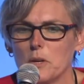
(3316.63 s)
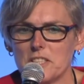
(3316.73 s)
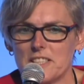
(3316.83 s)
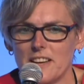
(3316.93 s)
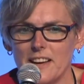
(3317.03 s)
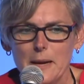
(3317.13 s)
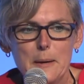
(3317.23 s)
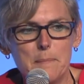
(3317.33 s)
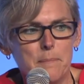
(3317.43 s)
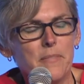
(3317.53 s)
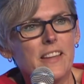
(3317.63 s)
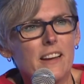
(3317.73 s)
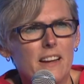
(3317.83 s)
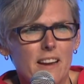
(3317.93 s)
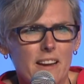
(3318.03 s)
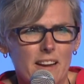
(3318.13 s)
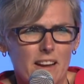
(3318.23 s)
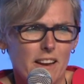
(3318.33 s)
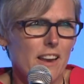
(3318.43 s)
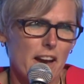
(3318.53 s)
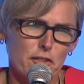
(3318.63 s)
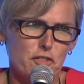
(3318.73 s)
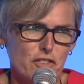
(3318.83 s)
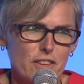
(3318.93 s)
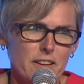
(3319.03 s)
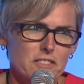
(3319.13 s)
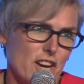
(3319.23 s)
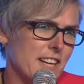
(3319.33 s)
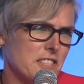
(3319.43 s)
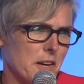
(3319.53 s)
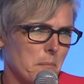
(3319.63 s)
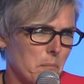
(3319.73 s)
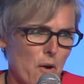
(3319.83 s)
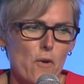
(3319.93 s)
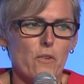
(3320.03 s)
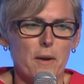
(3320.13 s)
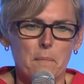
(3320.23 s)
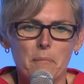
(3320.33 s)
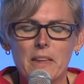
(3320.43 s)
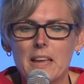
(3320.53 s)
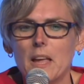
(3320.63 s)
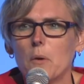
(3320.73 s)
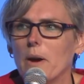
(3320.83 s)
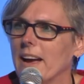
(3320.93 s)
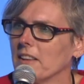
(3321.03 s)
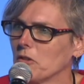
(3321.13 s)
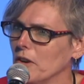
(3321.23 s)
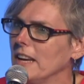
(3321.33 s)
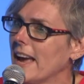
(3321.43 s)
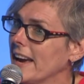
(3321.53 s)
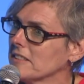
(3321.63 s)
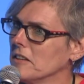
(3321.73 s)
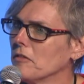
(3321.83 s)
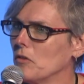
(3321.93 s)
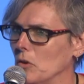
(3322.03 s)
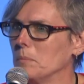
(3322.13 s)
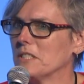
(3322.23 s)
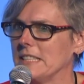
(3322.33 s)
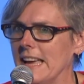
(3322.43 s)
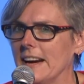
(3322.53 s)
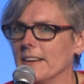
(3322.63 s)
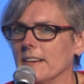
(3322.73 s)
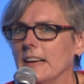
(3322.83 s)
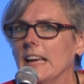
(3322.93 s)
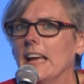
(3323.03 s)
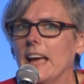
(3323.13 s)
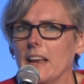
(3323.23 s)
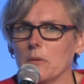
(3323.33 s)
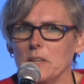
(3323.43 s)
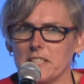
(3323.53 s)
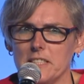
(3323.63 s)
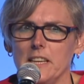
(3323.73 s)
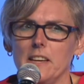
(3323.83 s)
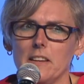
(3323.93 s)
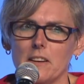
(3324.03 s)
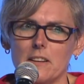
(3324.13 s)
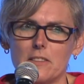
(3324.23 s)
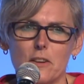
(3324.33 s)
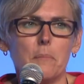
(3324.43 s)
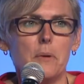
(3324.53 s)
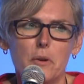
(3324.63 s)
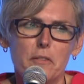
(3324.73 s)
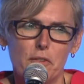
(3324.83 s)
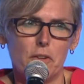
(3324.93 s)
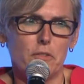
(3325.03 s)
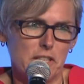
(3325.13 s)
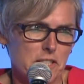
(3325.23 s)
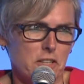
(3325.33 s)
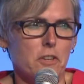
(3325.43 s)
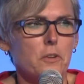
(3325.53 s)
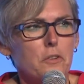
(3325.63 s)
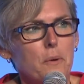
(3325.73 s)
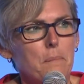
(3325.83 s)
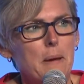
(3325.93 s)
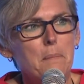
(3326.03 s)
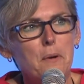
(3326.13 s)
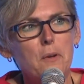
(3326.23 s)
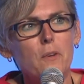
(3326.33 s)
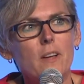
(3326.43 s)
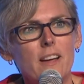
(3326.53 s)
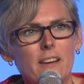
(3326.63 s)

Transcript: was a life-changing program. Mm. We had three active groups there and we see some beautiful results when people